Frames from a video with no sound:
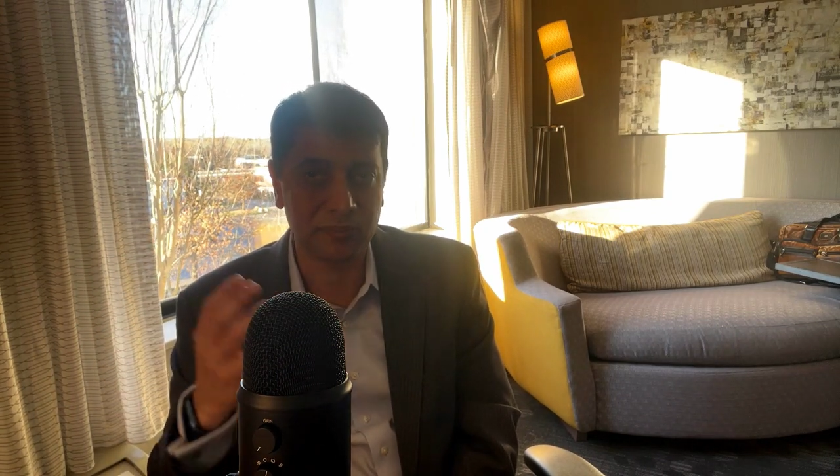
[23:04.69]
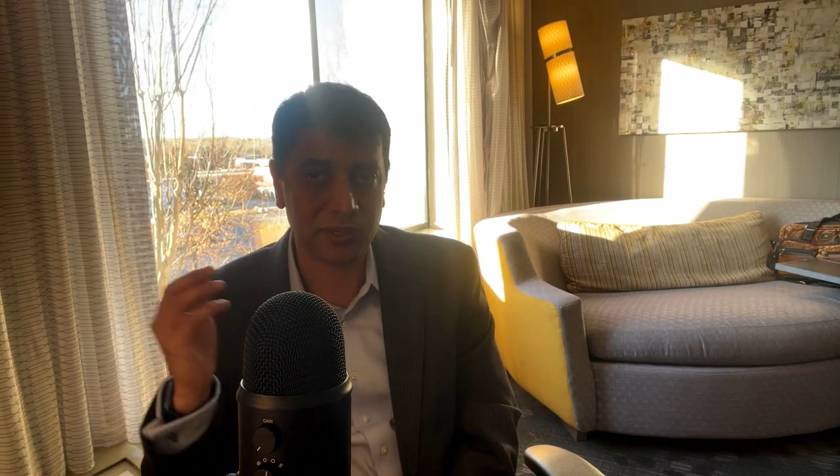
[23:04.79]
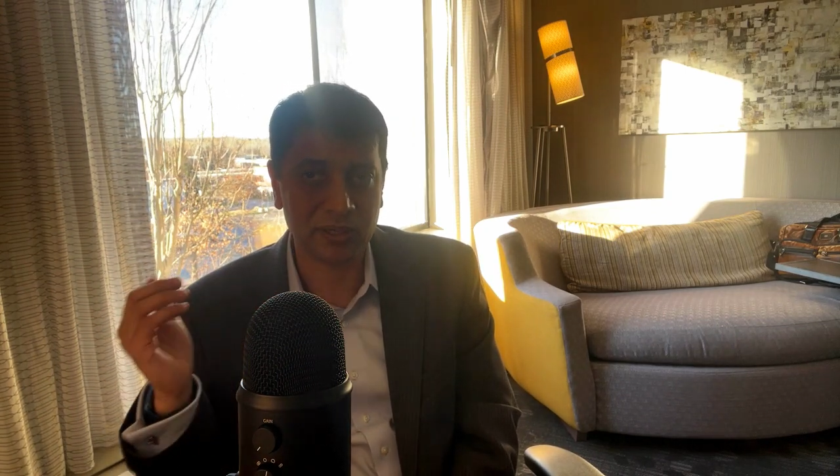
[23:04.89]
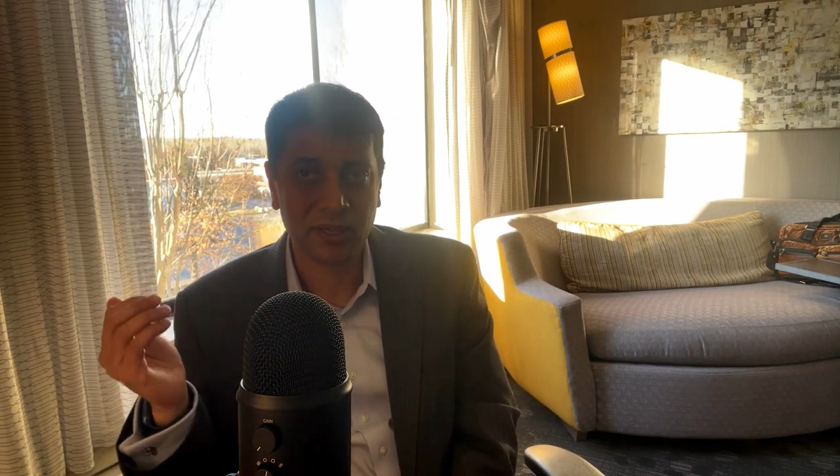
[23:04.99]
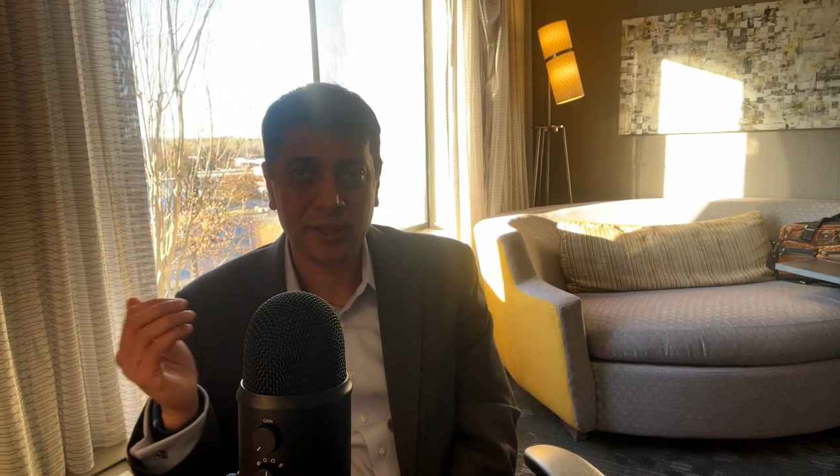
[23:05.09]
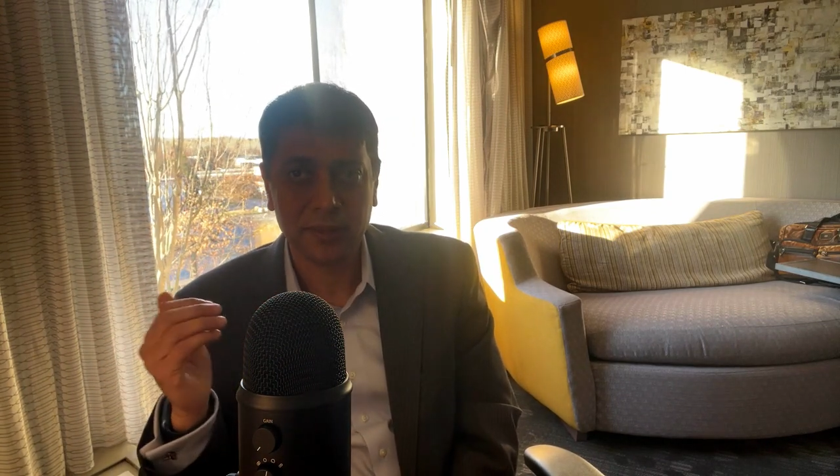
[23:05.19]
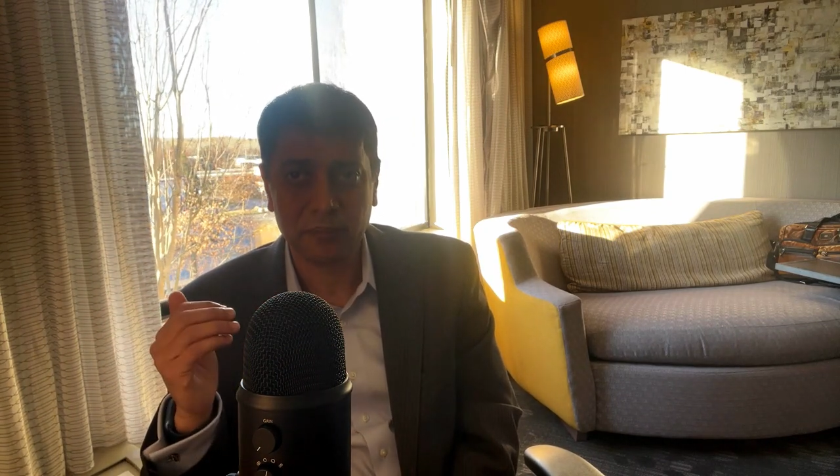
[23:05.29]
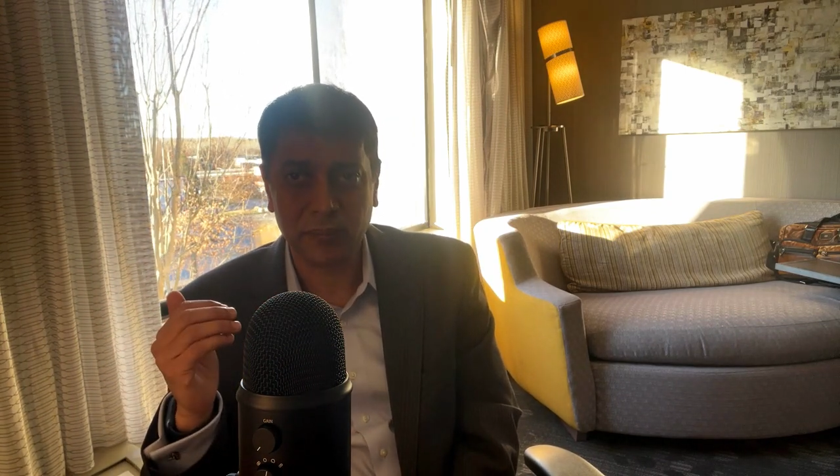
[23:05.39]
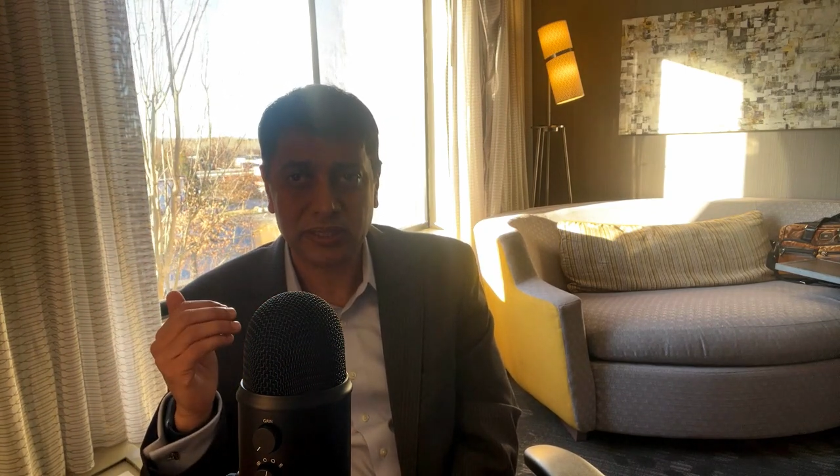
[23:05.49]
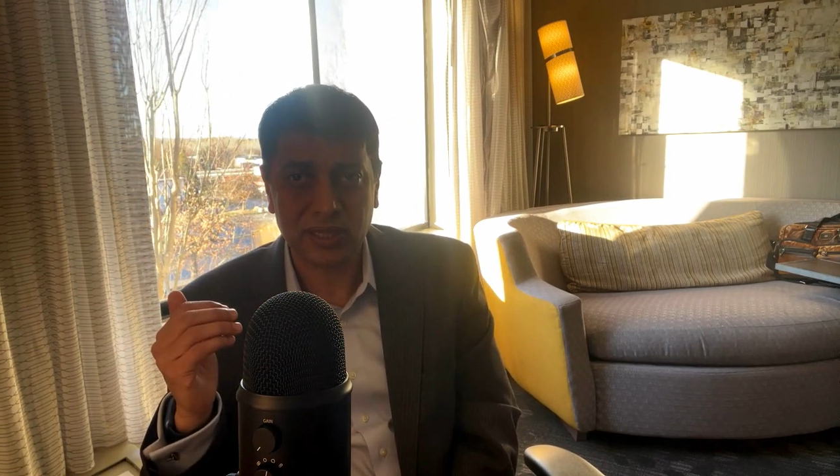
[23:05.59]
But
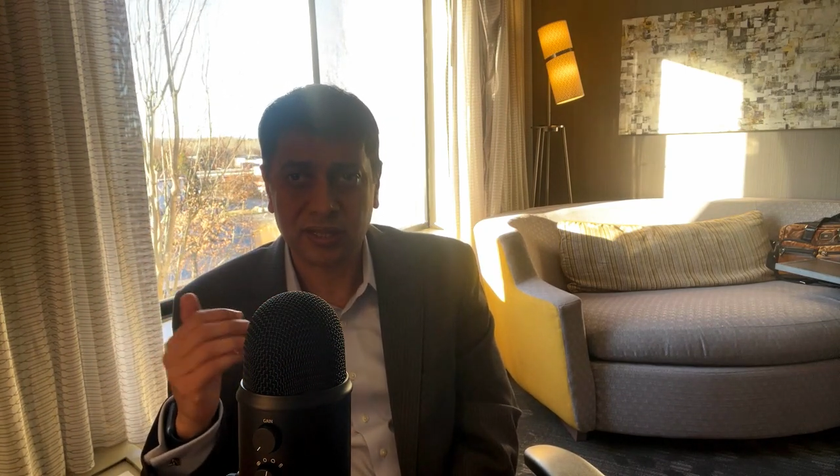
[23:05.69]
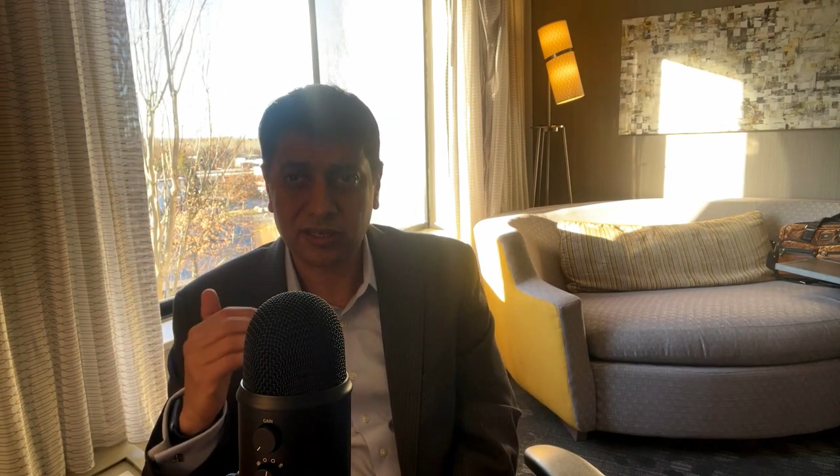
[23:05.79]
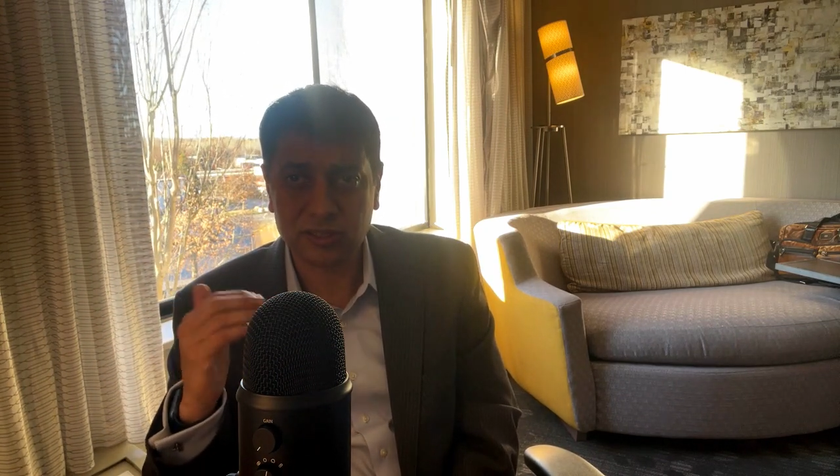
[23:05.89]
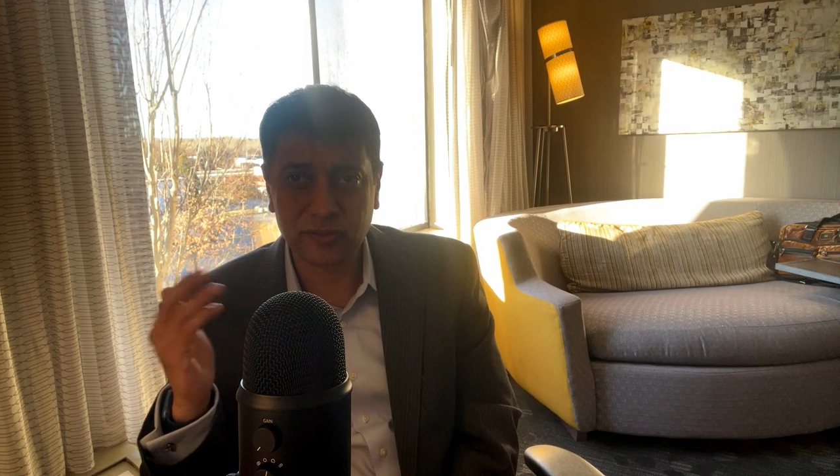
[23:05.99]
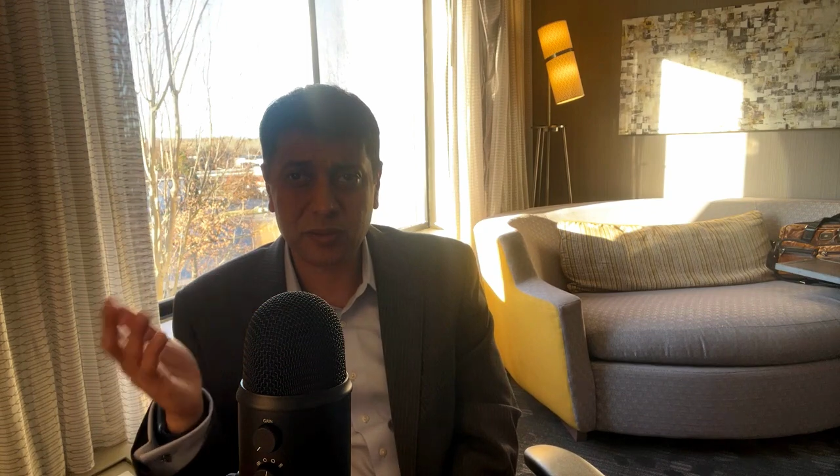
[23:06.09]
mental health is very